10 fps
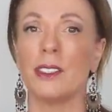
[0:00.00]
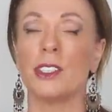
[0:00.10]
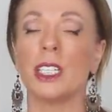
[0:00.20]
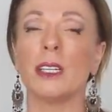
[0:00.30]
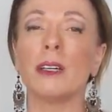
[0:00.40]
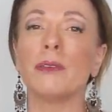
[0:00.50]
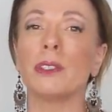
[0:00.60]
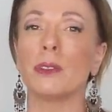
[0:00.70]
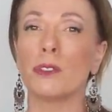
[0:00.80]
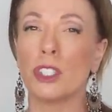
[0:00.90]
Did I
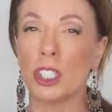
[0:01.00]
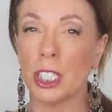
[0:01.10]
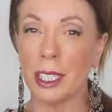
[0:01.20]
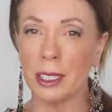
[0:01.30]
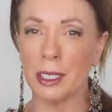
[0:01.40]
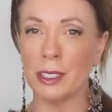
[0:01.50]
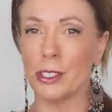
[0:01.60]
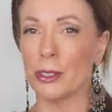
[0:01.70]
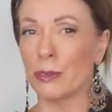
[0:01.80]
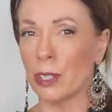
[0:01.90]
feel cheated,
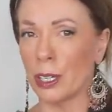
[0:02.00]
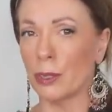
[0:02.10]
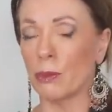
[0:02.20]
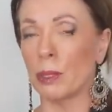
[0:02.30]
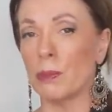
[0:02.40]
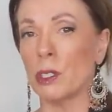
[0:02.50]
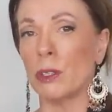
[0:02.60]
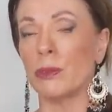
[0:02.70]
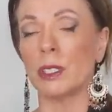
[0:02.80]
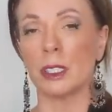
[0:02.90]
defiled, ripped
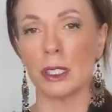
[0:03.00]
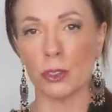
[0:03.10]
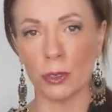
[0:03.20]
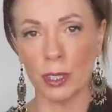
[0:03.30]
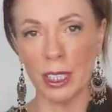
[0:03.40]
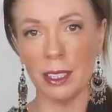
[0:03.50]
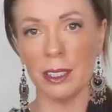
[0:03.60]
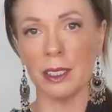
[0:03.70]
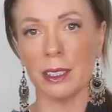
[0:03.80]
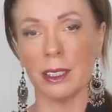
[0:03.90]
off, and destroyed?
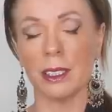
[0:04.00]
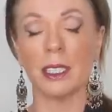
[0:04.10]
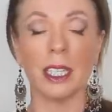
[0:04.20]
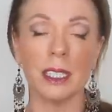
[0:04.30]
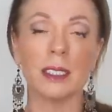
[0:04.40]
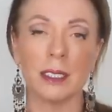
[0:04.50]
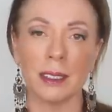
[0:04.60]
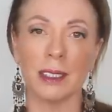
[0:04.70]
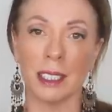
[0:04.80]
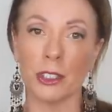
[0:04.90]
Yes,
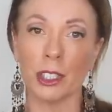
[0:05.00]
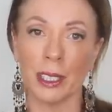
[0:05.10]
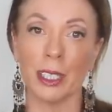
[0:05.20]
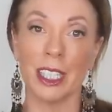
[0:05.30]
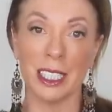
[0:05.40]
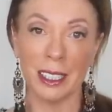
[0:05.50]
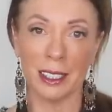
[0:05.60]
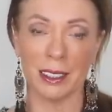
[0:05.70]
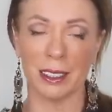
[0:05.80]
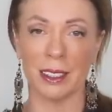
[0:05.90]
initially I
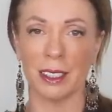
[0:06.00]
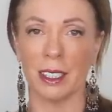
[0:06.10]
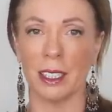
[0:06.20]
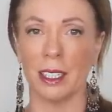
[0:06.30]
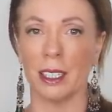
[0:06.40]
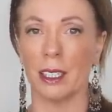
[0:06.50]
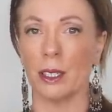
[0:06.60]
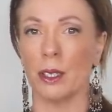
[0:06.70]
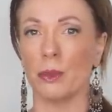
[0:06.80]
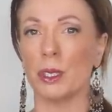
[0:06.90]
did.
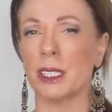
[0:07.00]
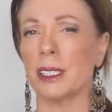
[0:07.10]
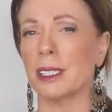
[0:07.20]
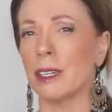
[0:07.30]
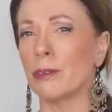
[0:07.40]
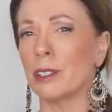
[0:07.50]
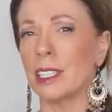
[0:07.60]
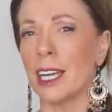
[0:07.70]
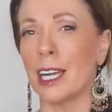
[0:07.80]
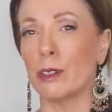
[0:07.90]
Was I
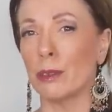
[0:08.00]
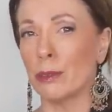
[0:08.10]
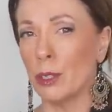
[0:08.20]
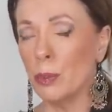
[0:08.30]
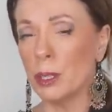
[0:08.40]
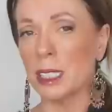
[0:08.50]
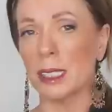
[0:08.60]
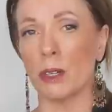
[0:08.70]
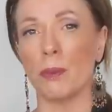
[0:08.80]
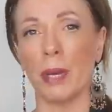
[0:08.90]
suffering agoraphobia
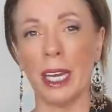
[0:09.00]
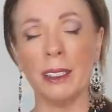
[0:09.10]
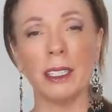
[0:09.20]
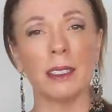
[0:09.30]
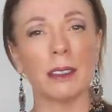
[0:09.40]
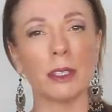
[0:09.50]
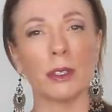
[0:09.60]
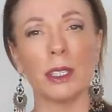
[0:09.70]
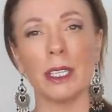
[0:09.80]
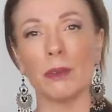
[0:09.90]
so badly that I
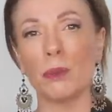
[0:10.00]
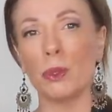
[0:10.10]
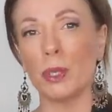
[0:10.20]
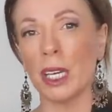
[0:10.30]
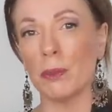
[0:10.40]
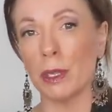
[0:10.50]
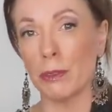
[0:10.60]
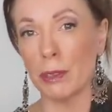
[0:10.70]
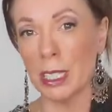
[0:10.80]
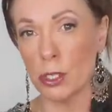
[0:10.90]
couldn't even walk out my
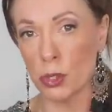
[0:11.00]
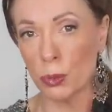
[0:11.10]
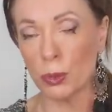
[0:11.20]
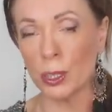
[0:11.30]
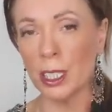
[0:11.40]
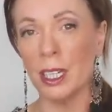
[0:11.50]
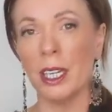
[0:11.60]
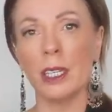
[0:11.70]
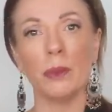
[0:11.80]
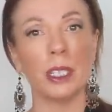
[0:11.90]
front door
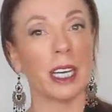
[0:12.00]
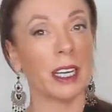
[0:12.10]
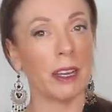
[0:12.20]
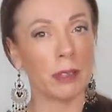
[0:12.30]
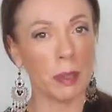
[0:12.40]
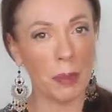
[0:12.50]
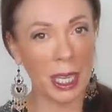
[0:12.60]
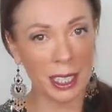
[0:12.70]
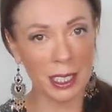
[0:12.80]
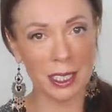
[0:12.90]
without having a
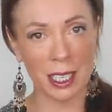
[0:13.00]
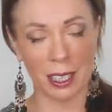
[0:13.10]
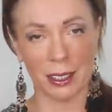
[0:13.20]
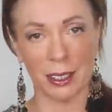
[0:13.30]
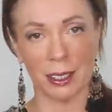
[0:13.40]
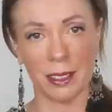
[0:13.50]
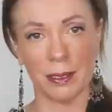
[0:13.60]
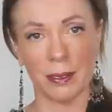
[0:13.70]
panic attack?